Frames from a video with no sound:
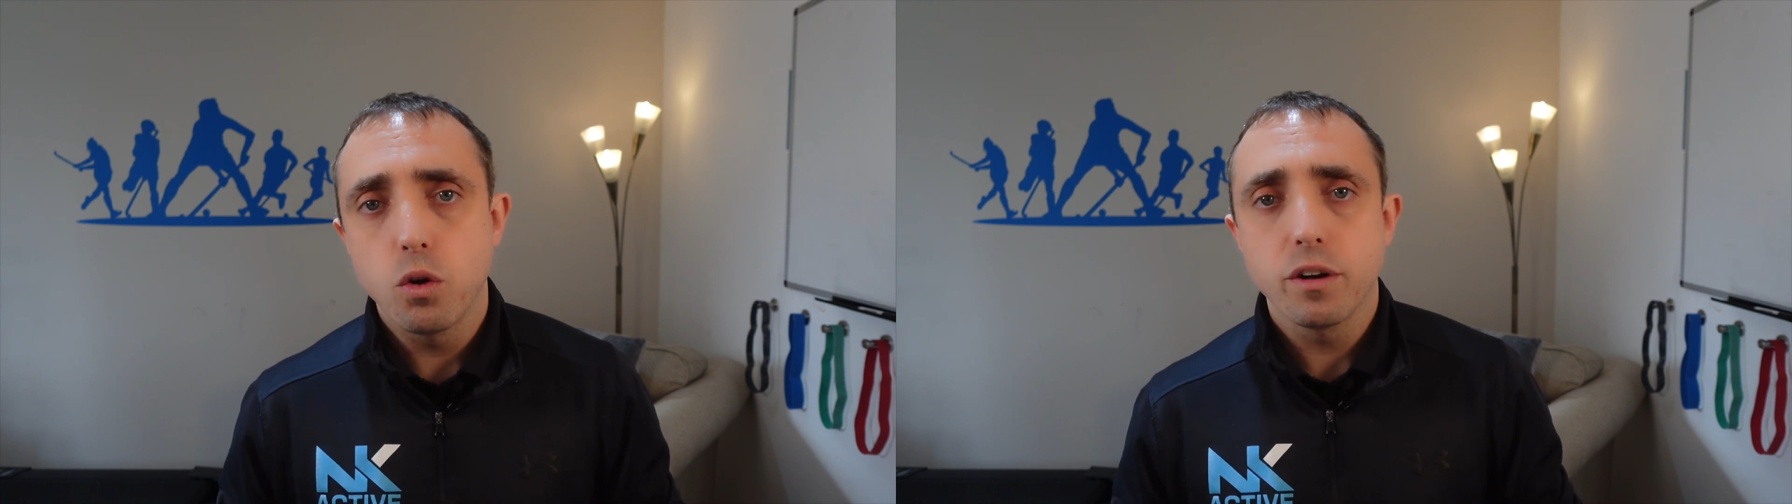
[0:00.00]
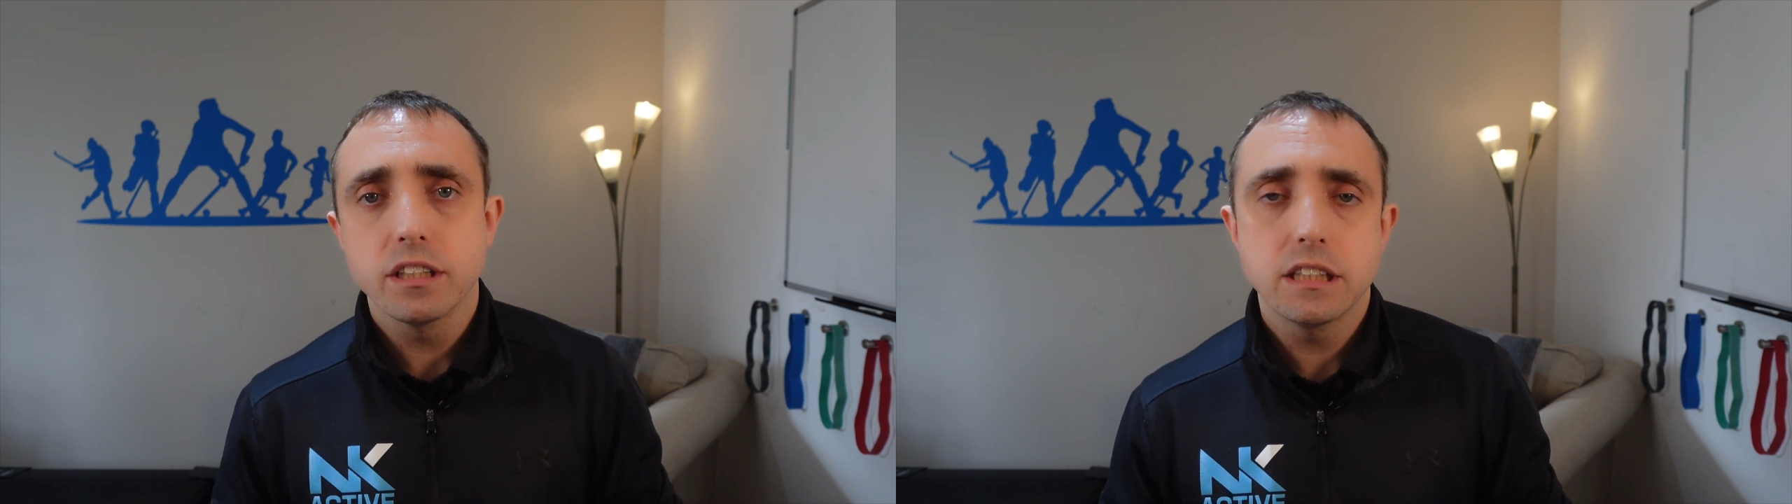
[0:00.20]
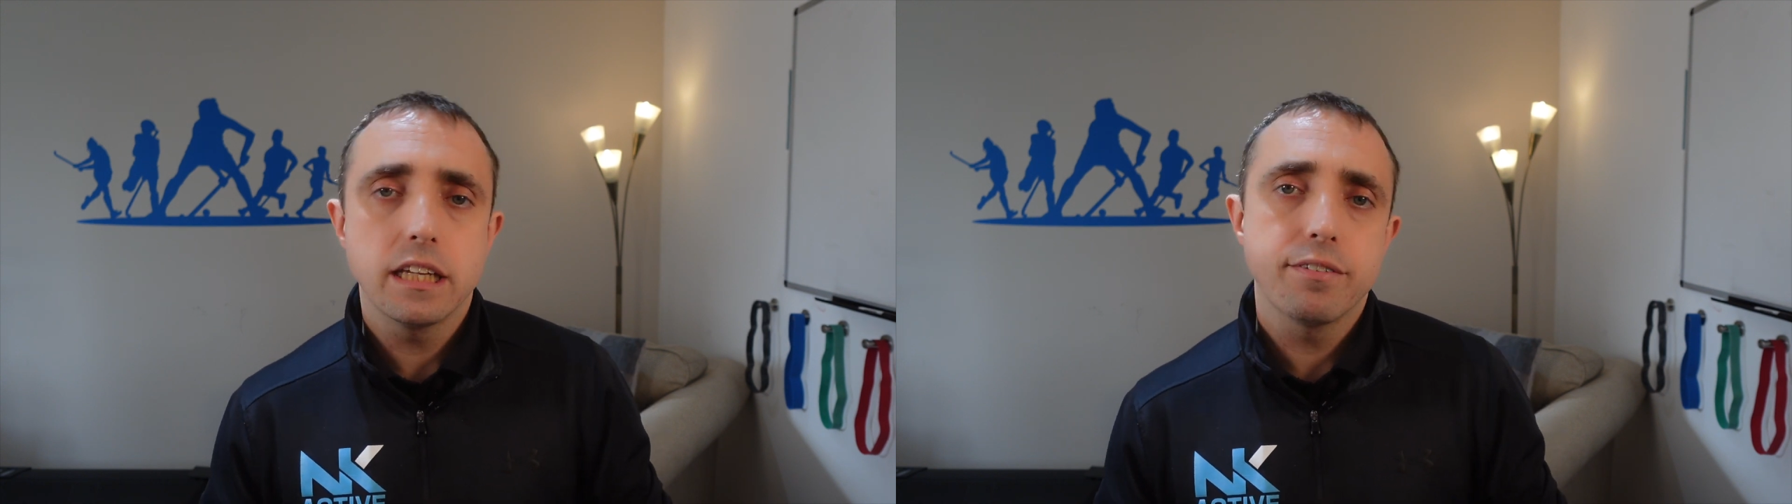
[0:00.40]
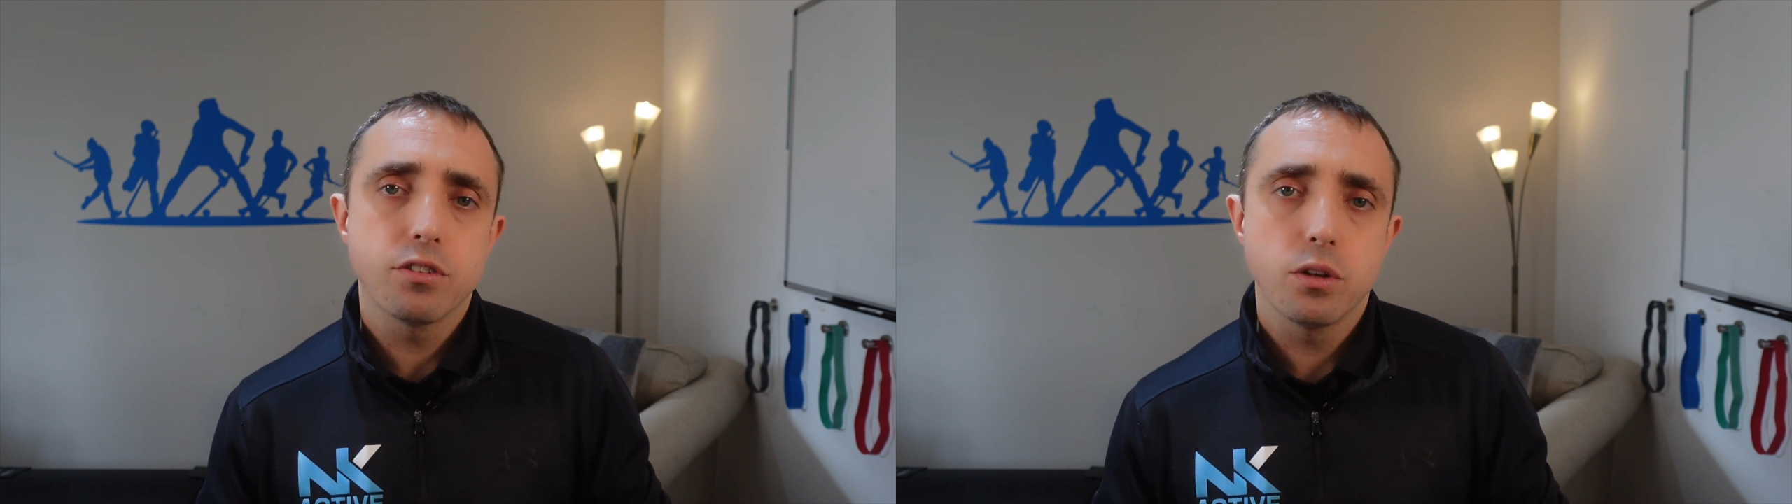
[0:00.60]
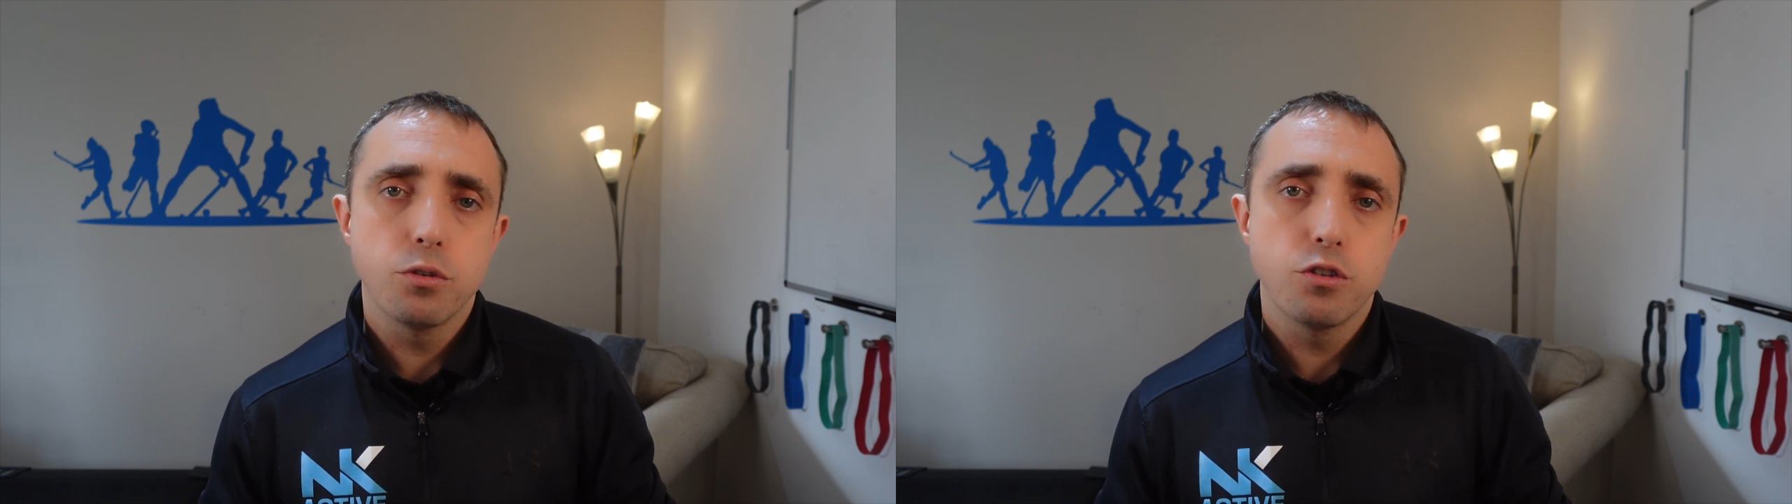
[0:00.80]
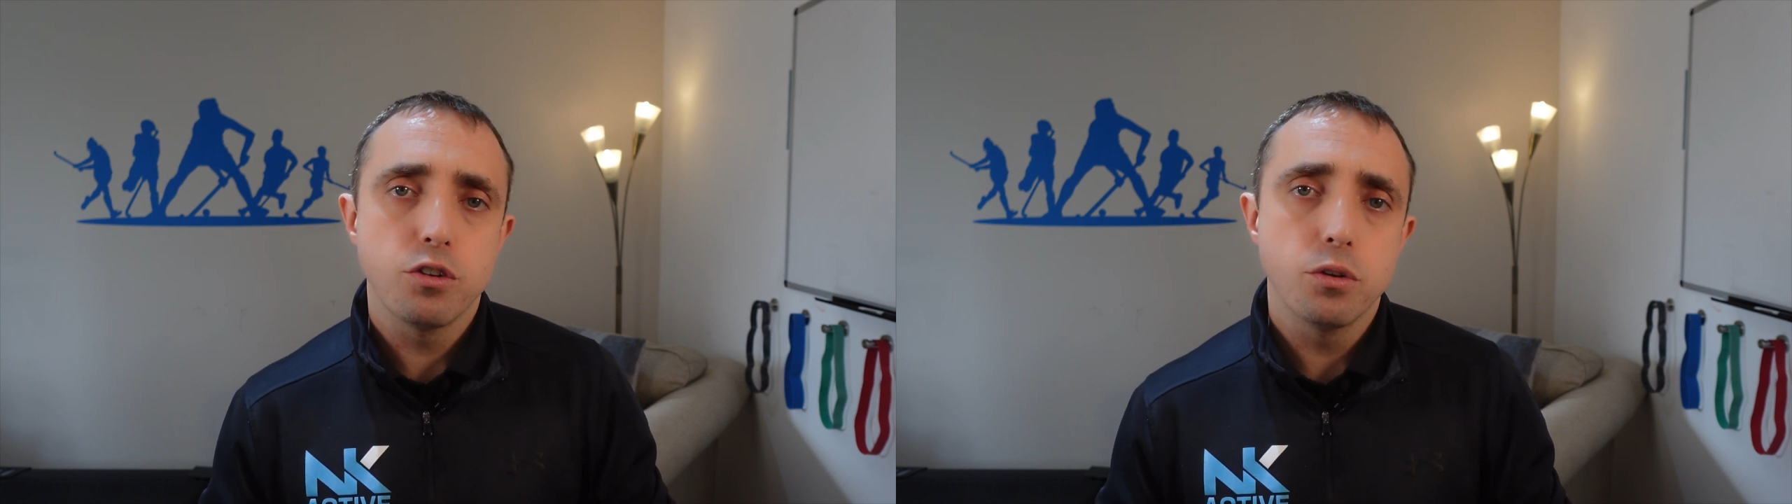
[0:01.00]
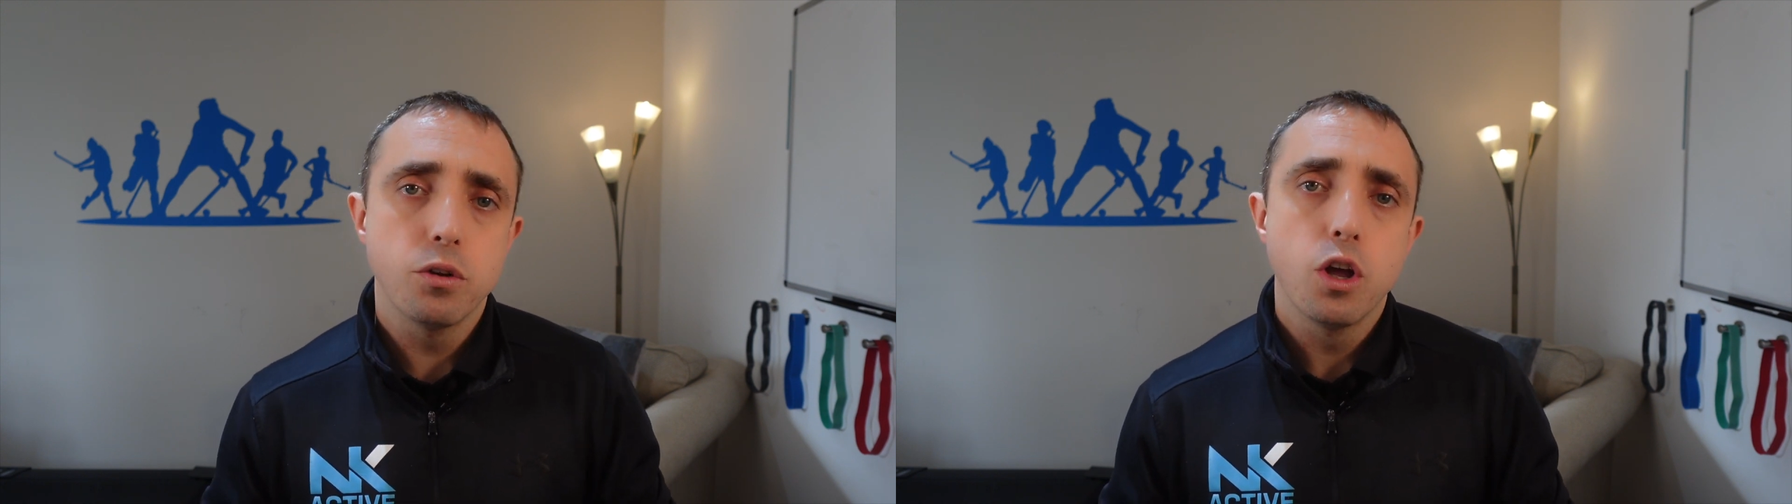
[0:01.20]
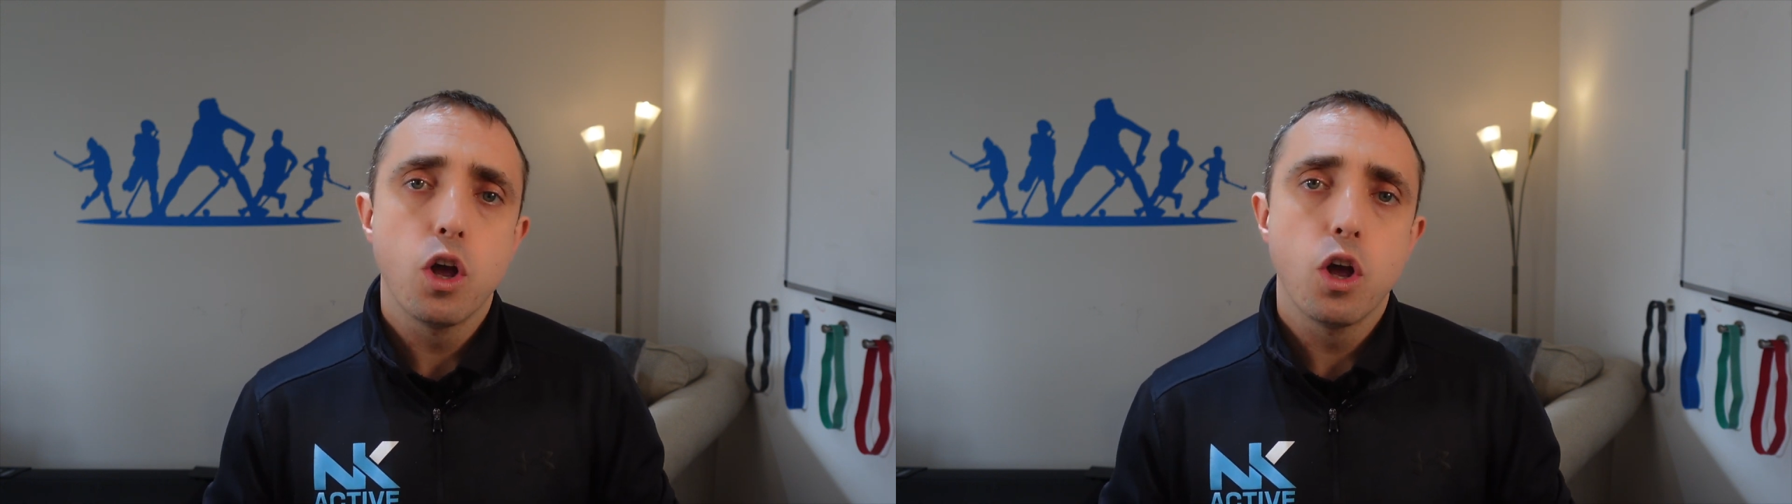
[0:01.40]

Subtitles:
or a stiff sole shoe